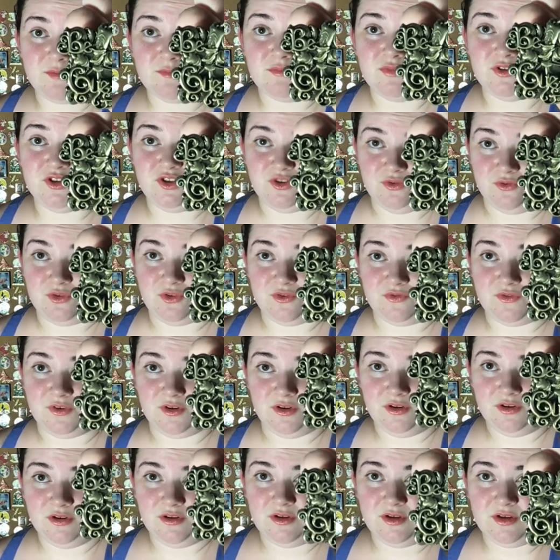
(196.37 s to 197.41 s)

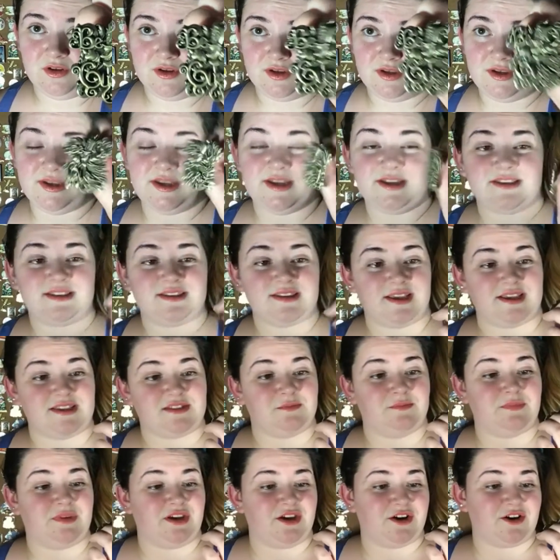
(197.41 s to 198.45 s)
beautiful. It says
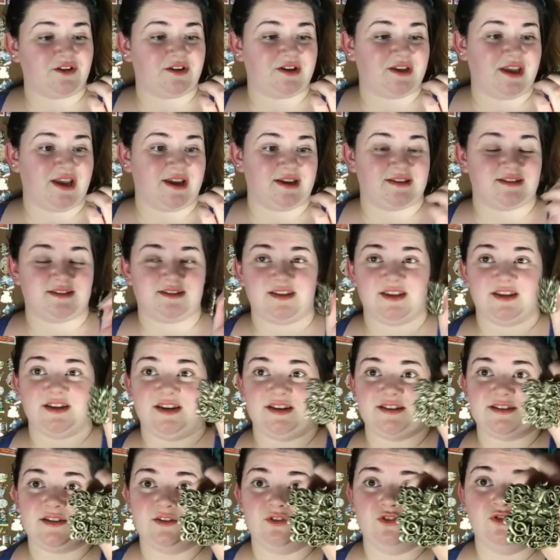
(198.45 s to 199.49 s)
Be Our Guest, and
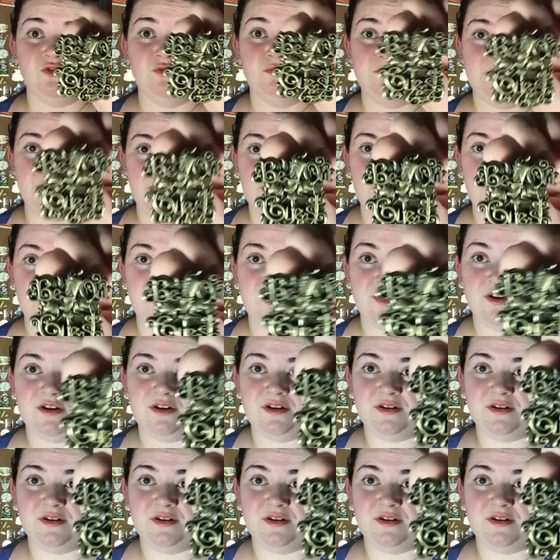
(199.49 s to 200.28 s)
it's a Lumiere.